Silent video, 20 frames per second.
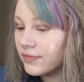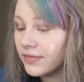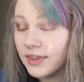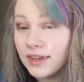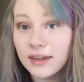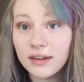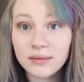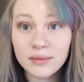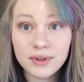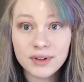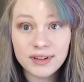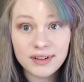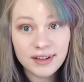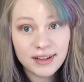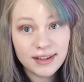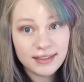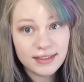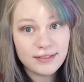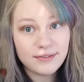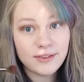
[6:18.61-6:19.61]
Then I'm going to
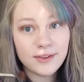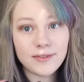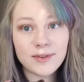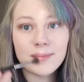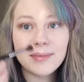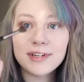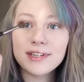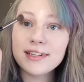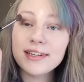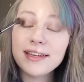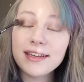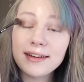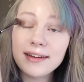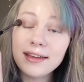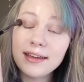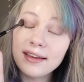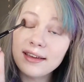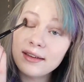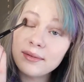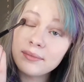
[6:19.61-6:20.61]
take that fluffy brush again
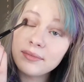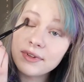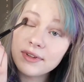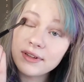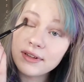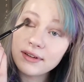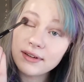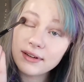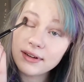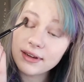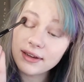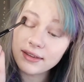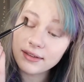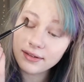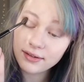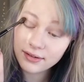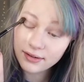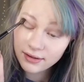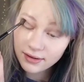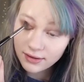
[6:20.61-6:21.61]
and blend it all together.